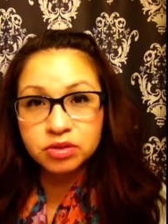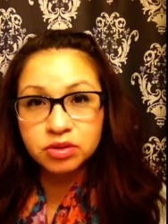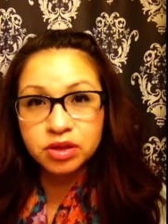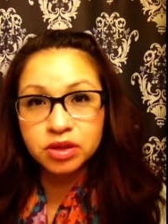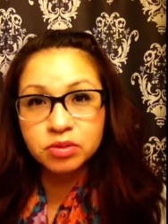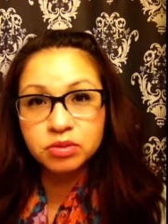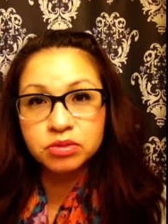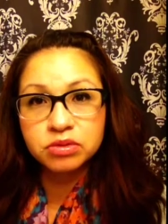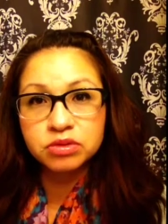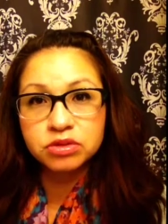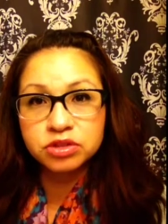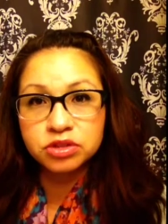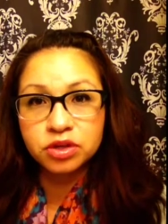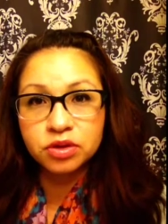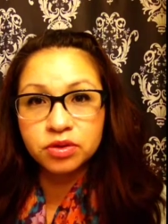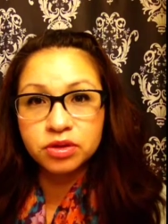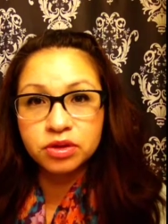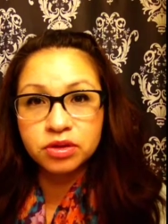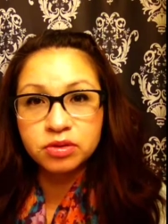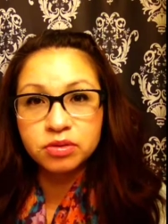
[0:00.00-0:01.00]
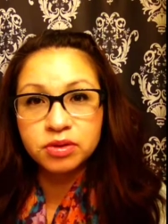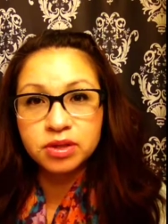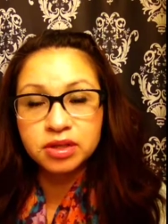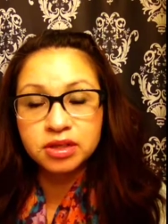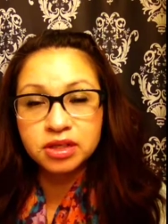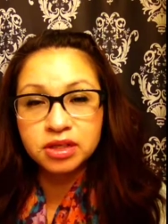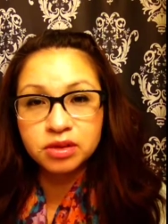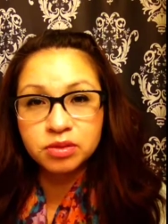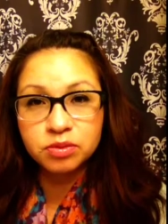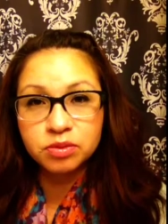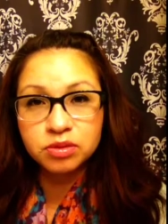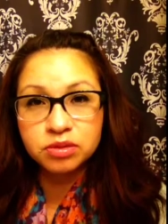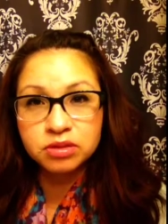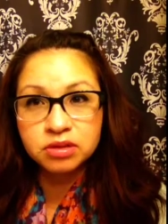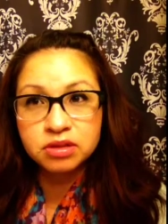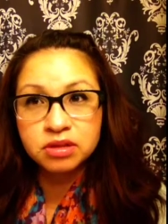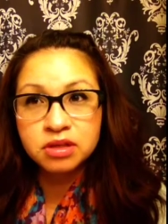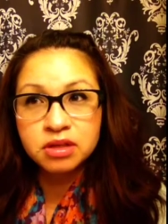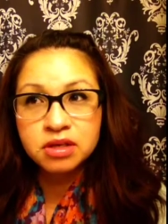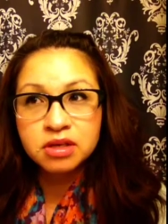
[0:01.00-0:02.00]
he will show you and he
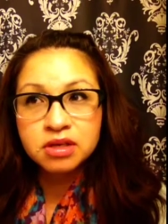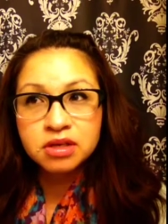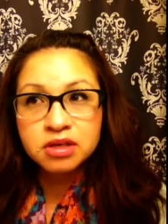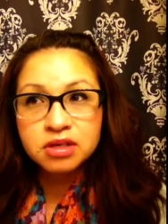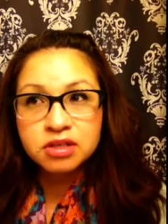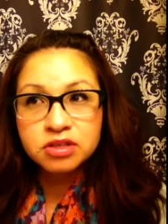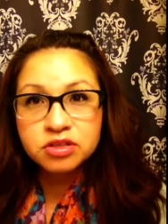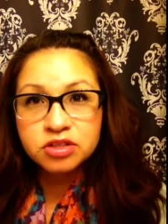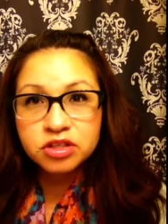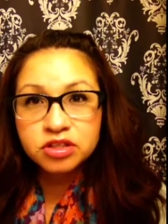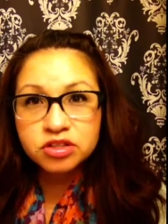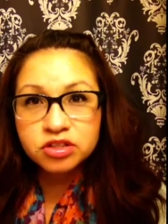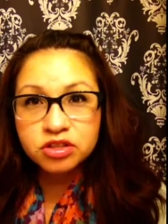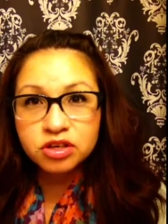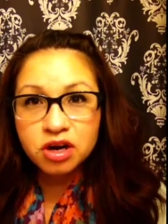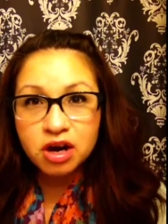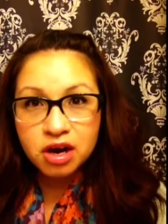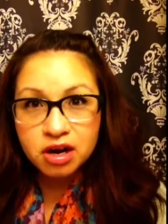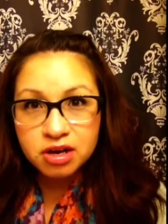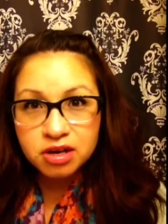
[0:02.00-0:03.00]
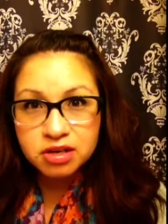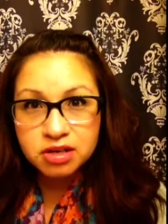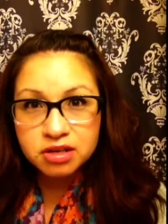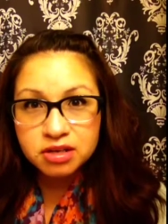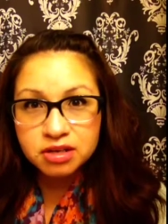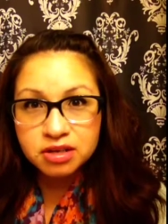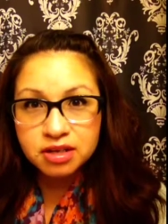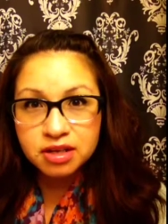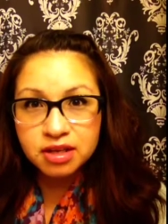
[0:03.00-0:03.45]
will touch your heart.